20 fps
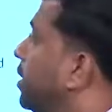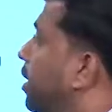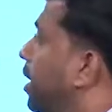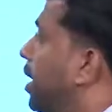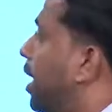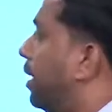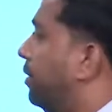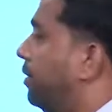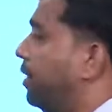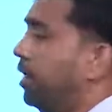
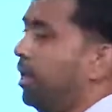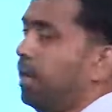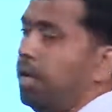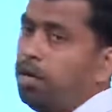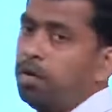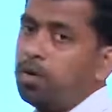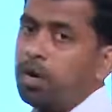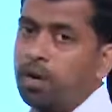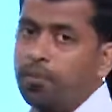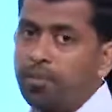at the
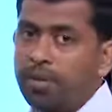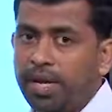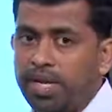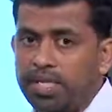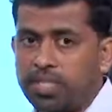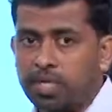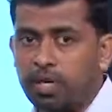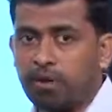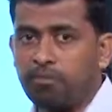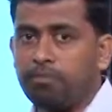
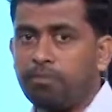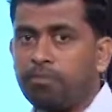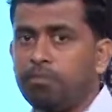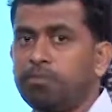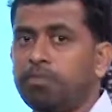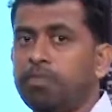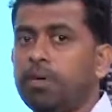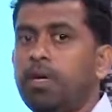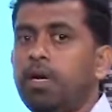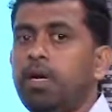incorporation of
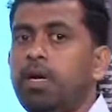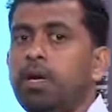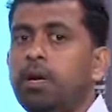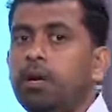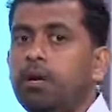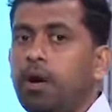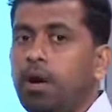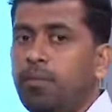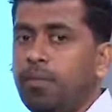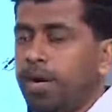
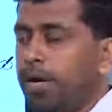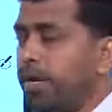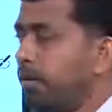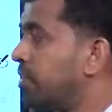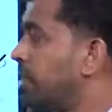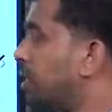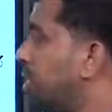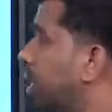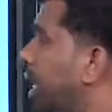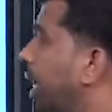cooperative
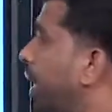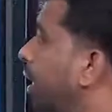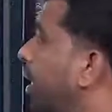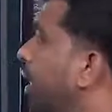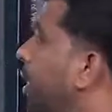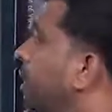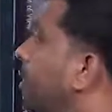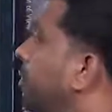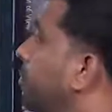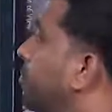
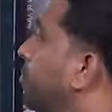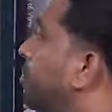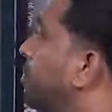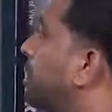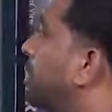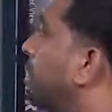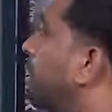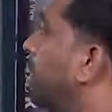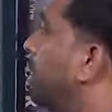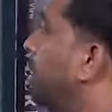society.
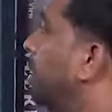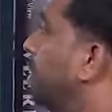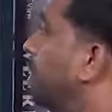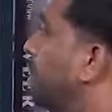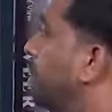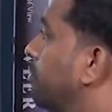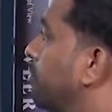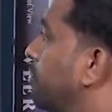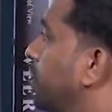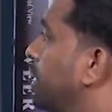
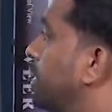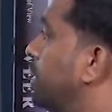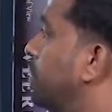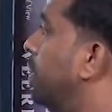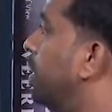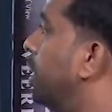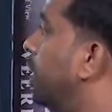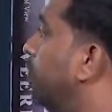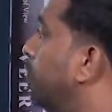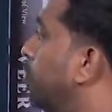The
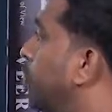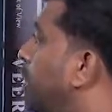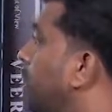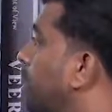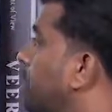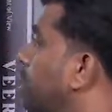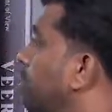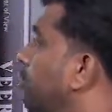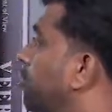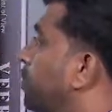feasibility
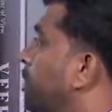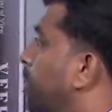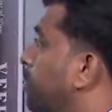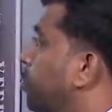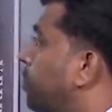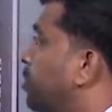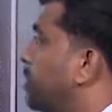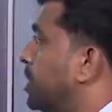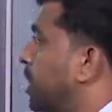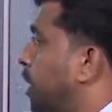report of
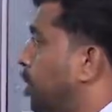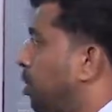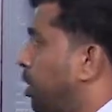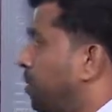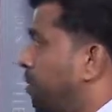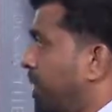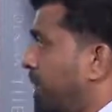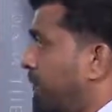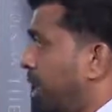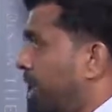proposed
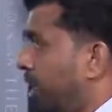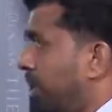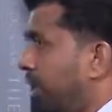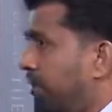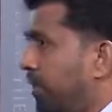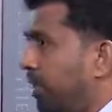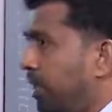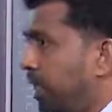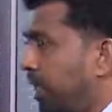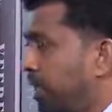economic
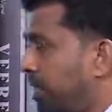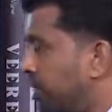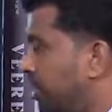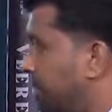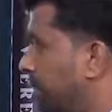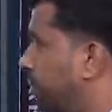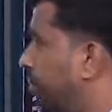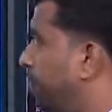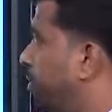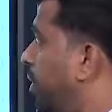activities
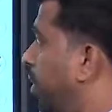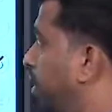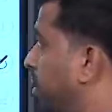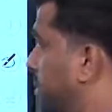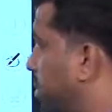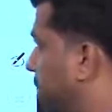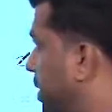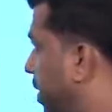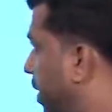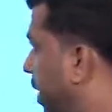is
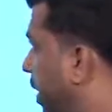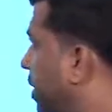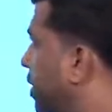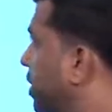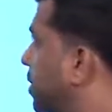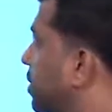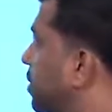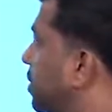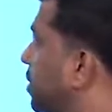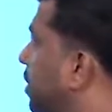correct.
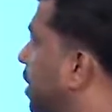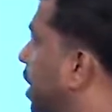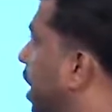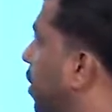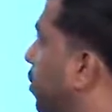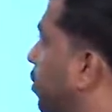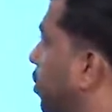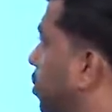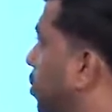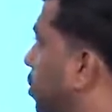
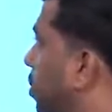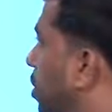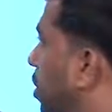How to